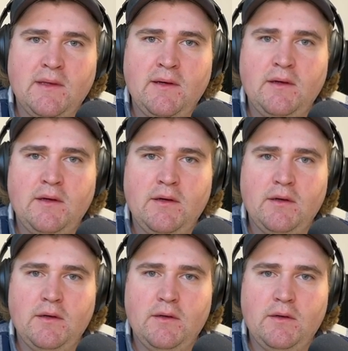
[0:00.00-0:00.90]

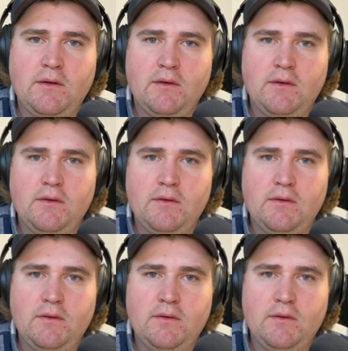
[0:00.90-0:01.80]

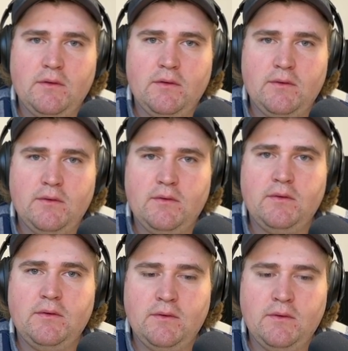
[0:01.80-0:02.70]

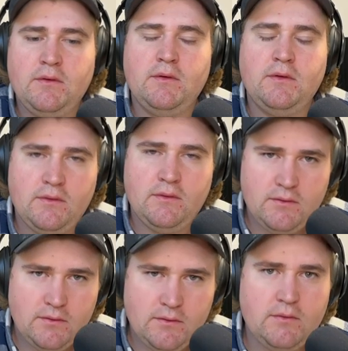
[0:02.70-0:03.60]

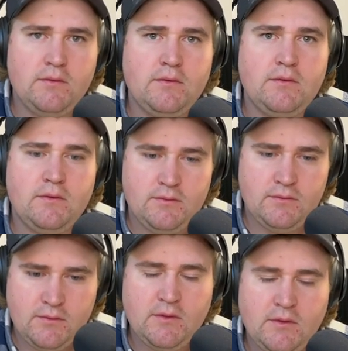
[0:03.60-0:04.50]

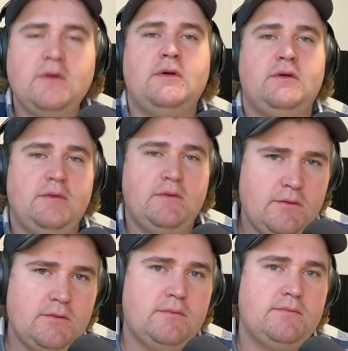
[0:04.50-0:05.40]

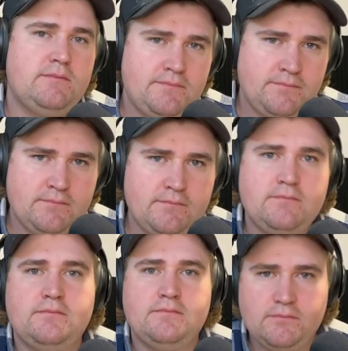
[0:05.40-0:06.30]

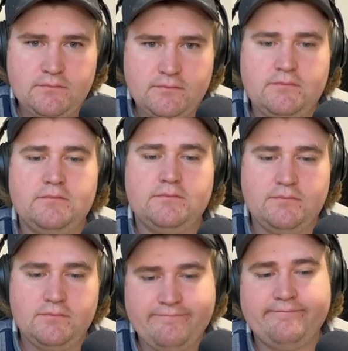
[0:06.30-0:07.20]

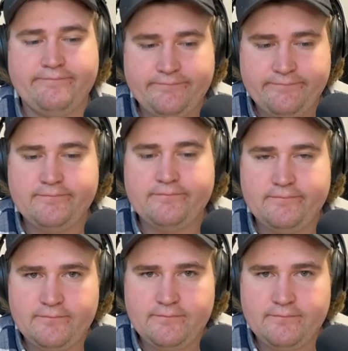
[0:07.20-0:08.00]
The person shown says nothing.